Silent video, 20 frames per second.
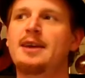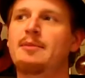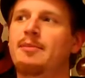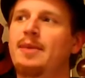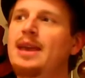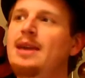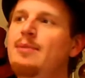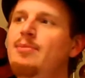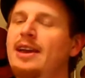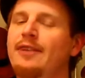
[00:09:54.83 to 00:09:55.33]

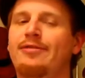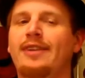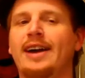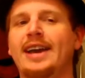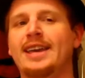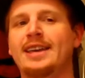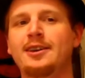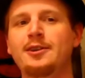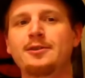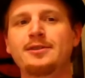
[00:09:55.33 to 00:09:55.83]
Maybe if
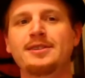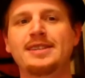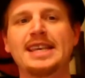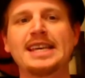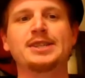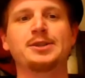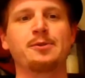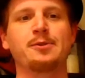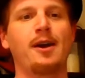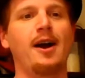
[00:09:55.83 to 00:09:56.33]
I use
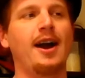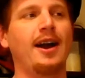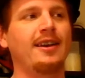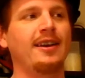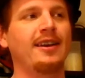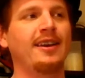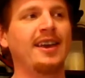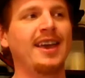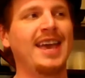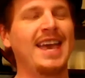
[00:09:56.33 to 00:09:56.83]
this rock
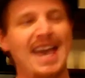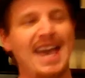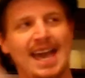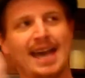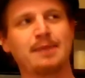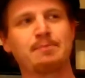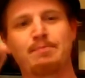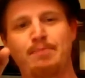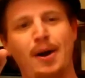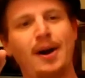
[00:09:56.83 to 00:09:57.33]

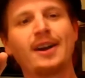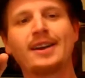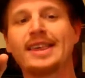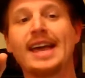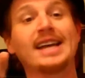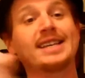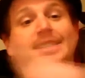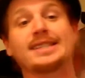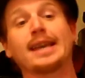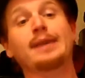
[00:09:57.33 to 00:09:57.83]
and bonk
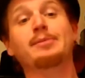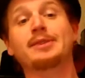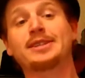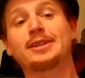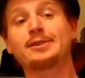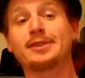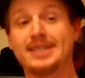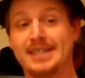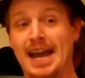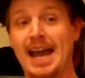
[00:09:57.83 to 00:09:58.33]
that
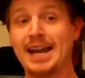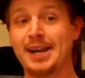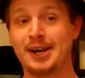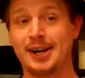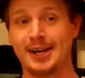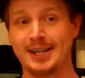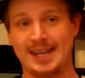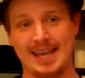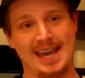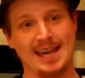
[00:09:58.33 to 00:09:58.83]
saber-toothed
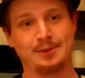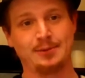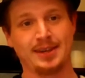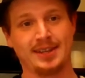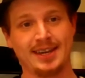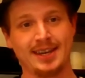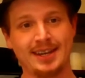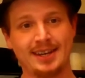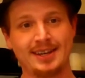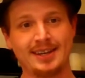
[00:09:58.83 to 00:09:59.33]
tiger on the head
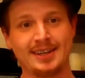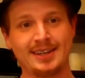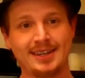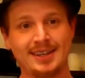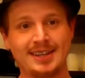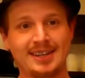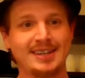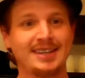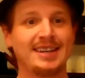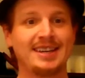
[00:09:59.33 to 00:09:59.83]
with it,
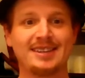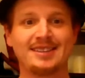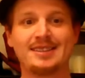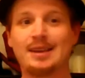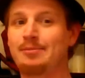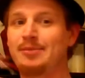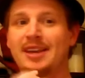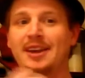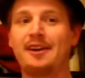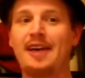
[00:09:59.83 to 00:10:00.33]

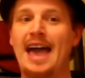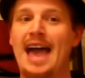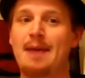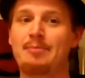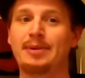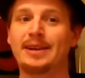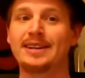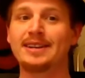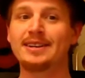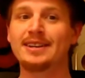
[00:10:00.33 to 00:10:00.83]
something will
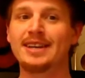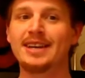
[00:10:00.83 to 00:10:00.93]
happen.